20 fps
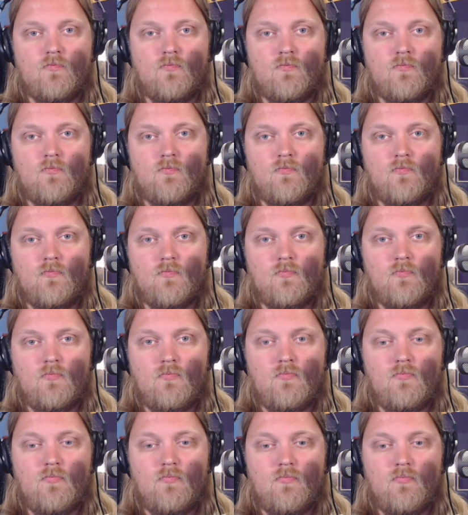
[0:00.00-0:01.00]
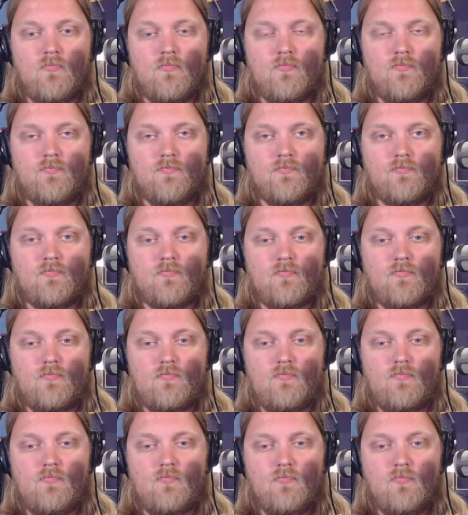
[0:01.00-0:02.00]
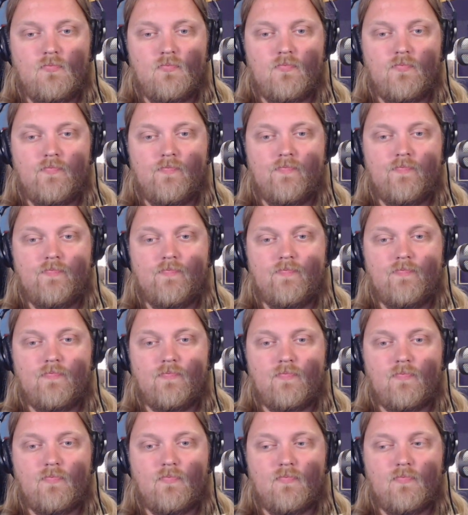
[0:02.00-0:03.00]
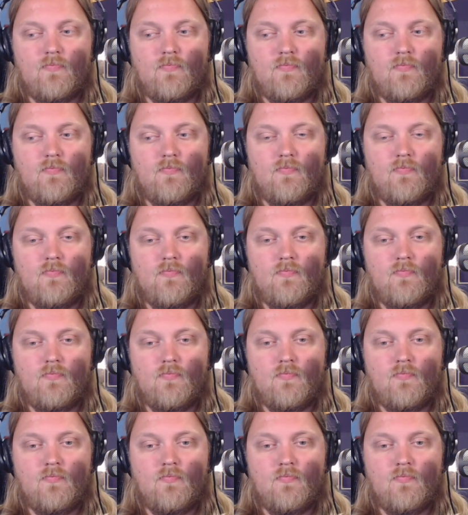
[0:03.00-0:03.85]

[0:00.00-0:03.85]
No words are spoken by the person on screen.